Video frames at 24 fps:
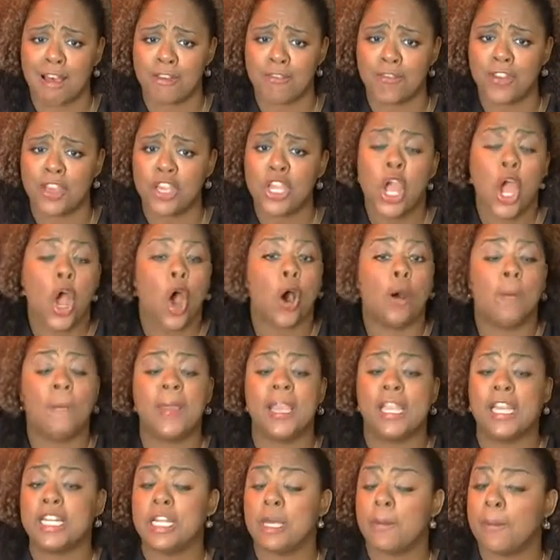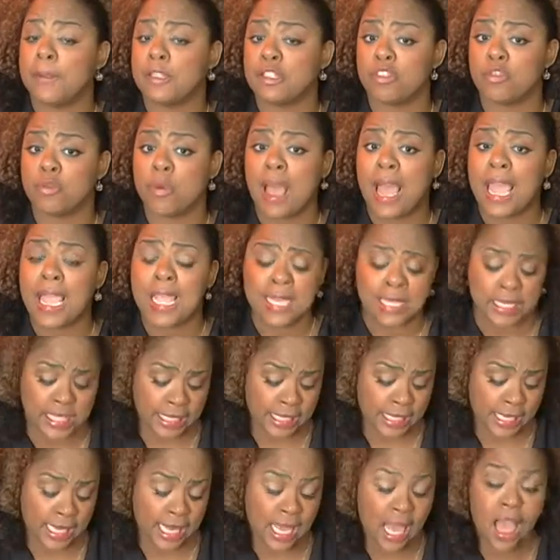coffee or picking up his dry
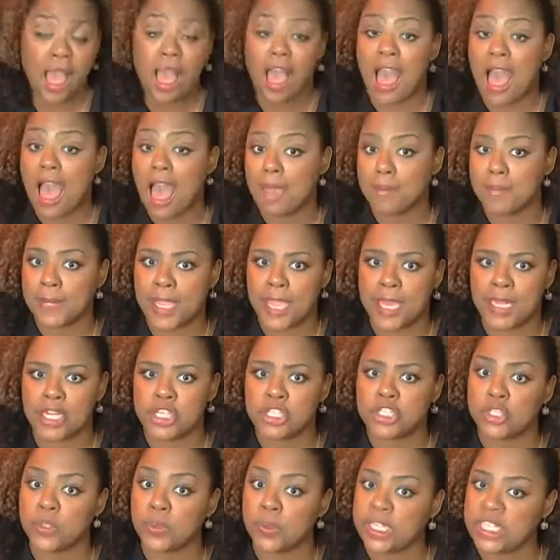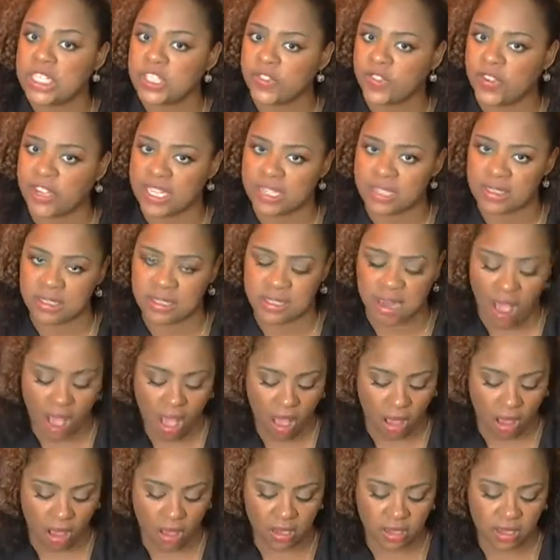cleaning, I'm getting treats for his
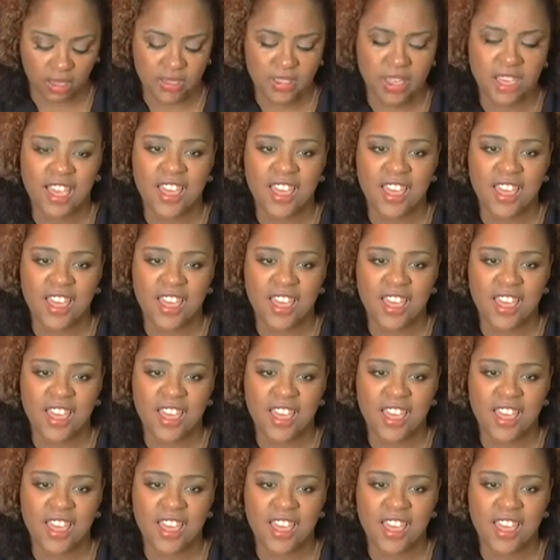dog.